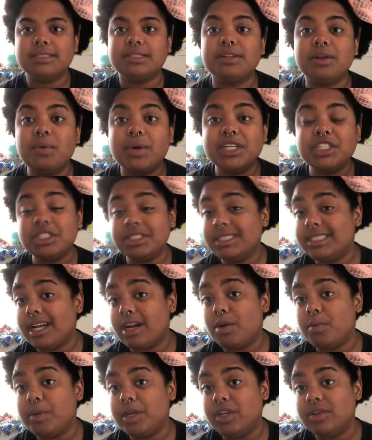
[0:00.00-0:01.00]
So the questions
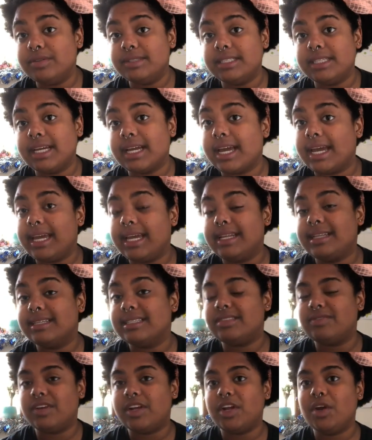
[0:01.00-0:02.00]
that I'll be using in
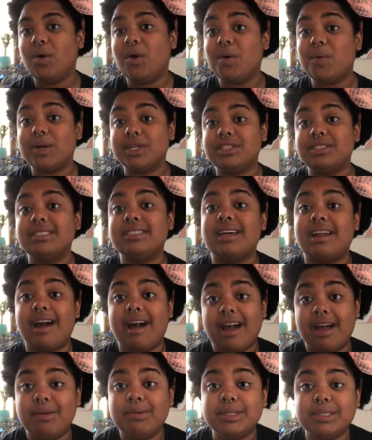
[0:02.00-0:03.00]
this video are questions that
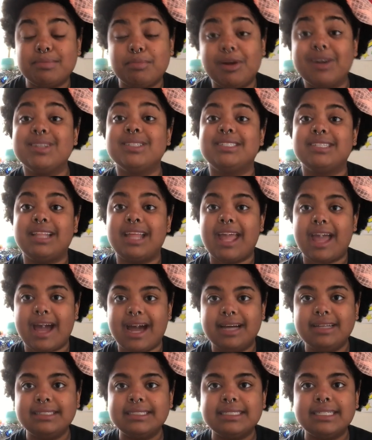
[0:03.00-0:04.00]
I was personally
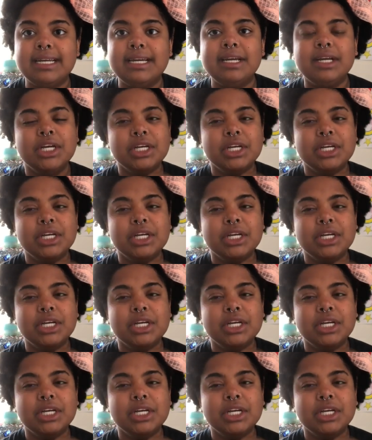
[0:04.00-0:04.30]
asked,